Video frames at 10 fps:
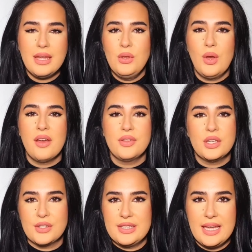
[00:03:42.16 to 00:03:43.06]
You have
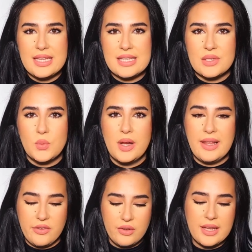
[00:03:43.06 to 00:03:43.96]
here dates as well.
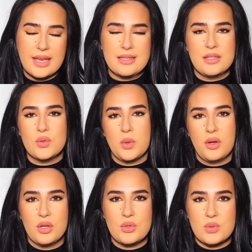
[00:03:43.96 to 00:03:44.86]
I feel like as this one
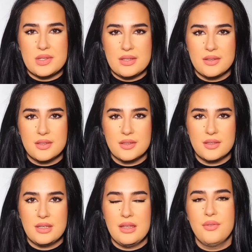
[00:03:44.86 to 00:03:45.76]
got to sit
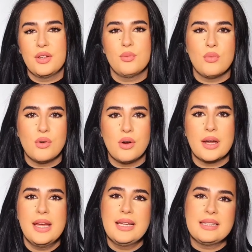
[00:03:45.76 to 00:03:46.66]
even more,
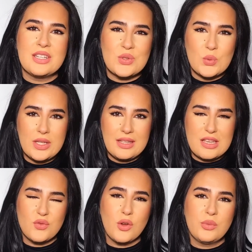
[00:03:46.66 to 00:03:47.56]
the
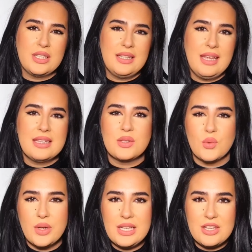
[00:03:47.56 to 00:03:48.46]
sweetness from the dates
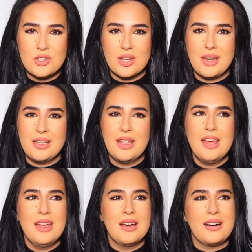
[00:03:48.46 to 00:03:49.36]
really shine.
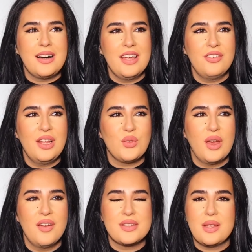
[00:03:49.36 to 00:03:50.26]
I feel like you
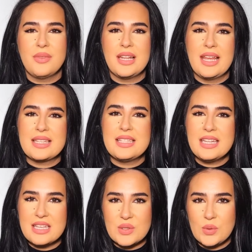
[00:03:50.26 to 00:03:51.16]
have something like
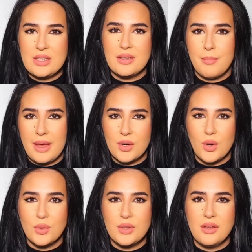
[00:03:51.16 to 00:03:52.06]
sticky sweet in the
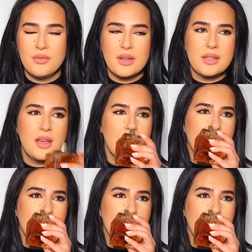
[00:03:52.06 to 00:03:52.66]
background even,